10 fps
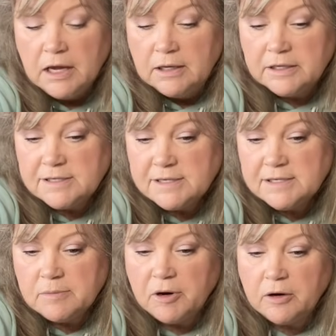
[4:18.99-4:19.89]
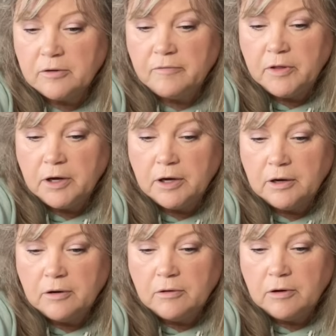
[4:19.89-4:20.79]
This is a part of
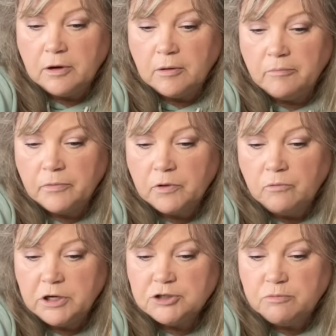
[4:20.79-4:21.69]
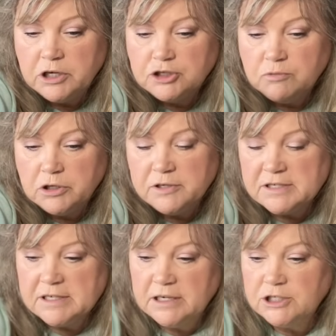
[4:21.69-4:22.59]
the Which Will You
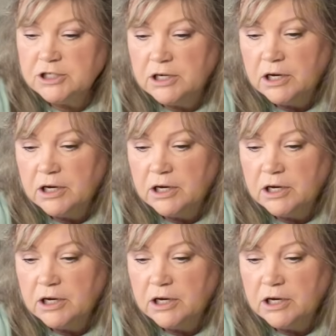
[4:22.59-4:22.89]
Stitch